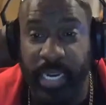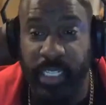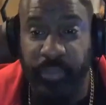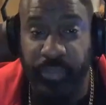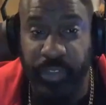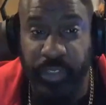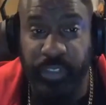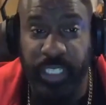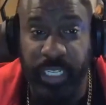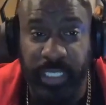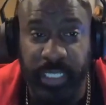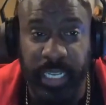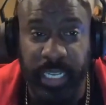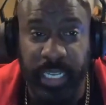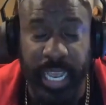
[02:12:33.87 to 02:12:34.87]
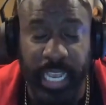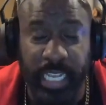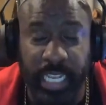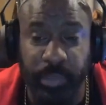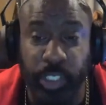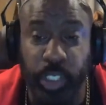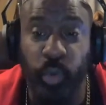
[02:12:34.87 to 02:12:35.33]
for 16 games,
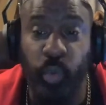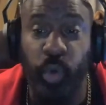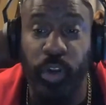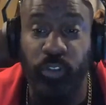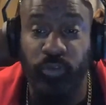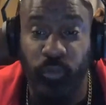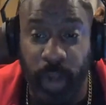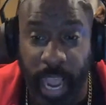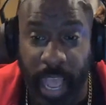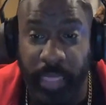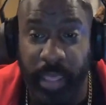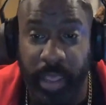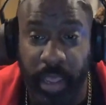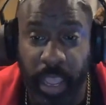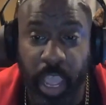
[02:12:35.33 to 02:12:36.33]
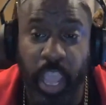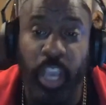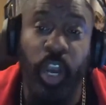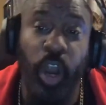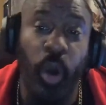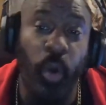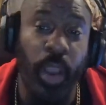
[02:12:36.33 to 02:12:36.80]
but you would rather
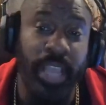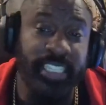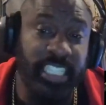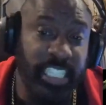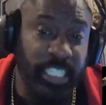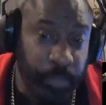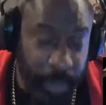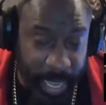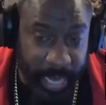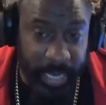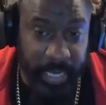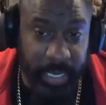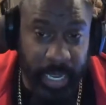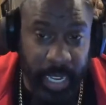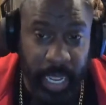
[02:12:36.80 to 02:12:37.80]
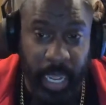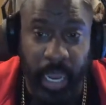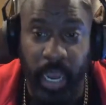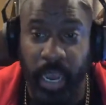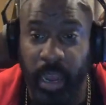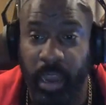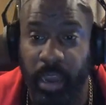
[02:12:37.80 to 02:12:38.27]
go and spend
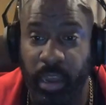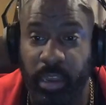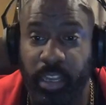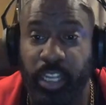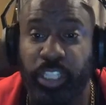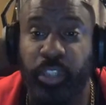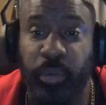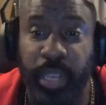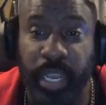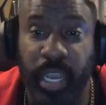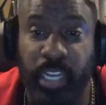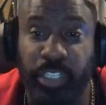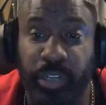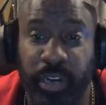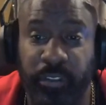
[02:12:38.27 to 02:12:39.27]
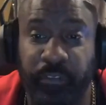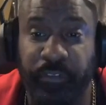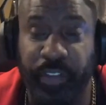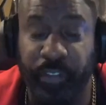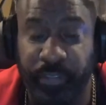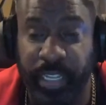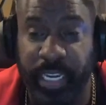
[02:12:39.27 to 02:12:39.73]

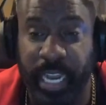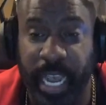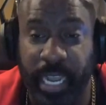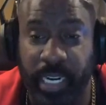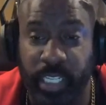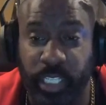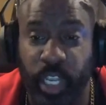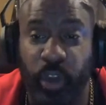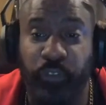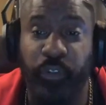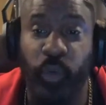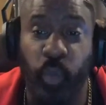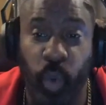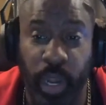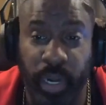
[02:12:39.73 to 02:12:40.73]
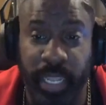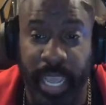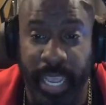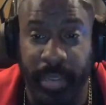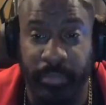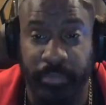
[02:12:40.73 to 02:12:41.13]
$350 for one game.